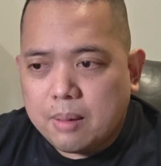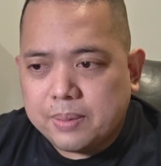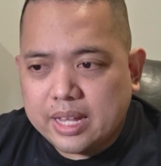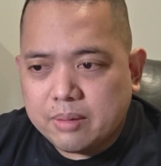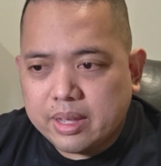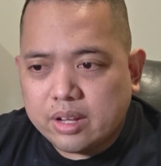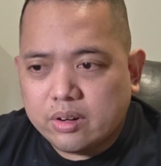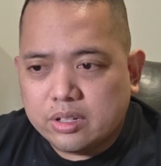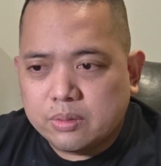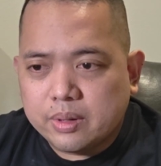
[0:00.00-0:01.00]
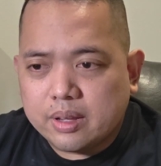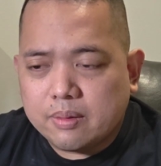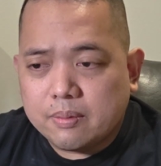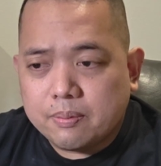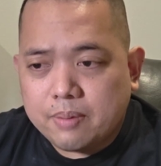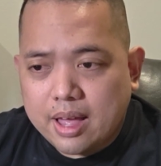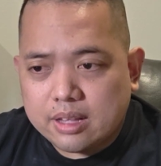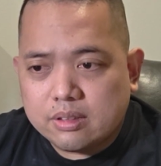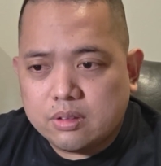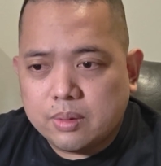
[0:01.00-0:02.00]
planning my career to be
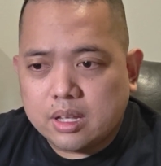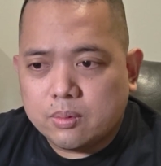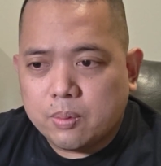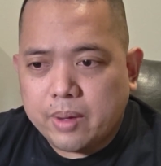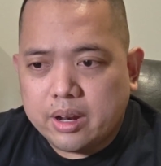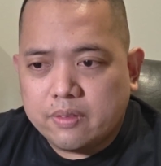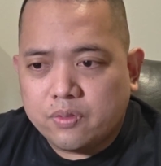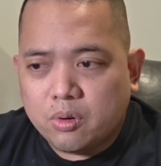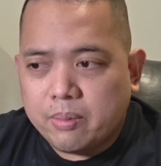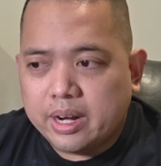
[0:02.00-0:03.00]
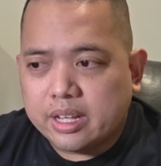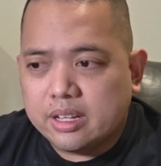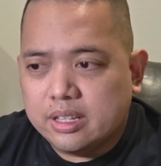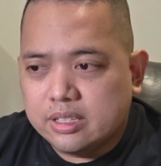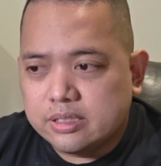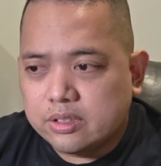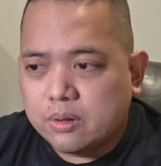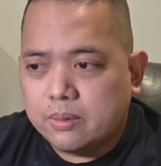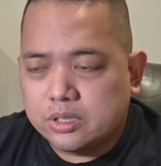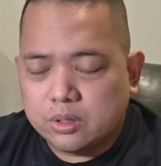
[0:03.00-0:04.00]
path to become competitive for medical industry
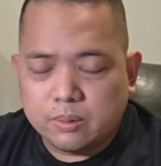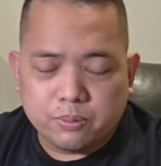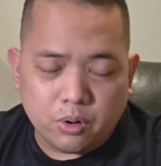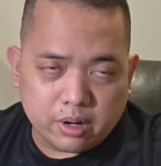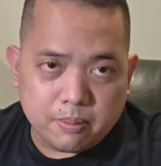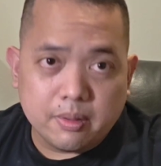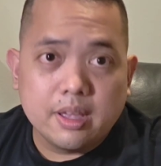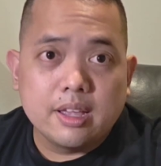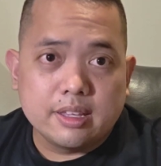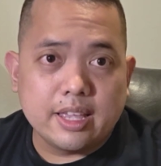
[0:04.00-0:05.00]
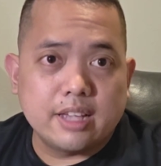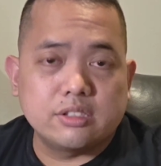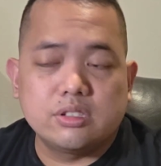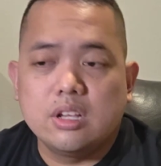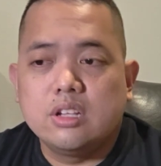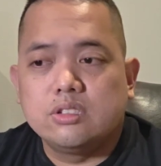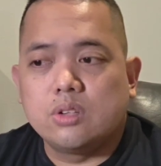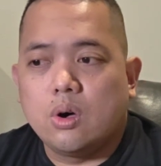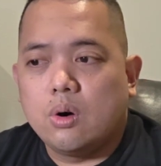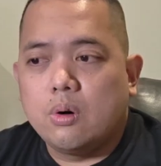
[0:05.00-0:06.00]
commissioning program. Yes,
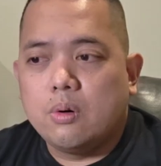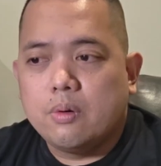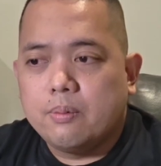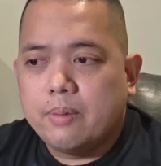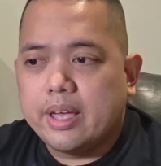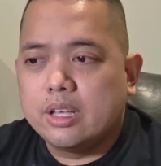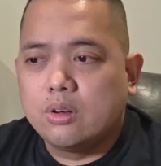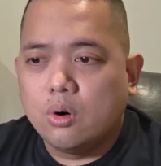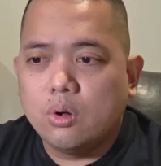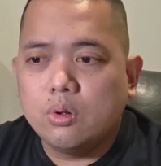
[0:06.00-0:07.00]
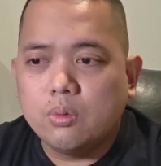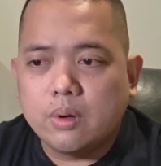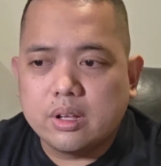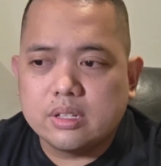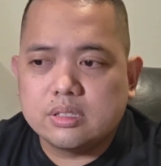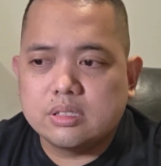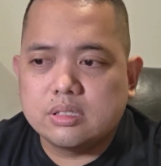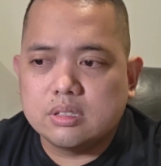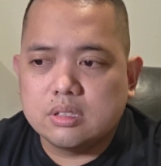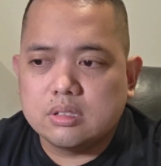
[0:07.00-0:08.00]
so my goal
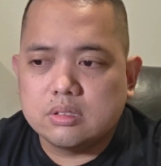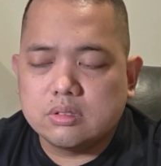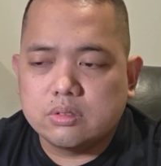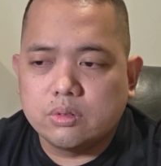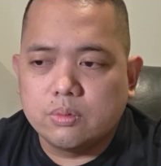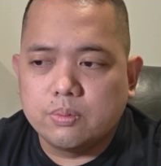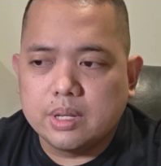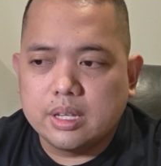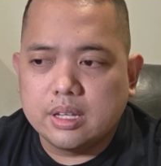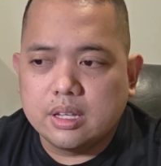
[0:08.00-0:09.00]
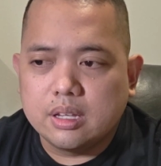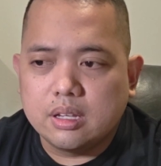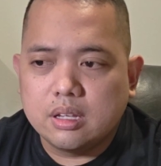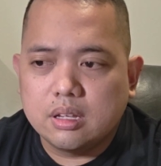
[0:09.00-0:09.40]
was to be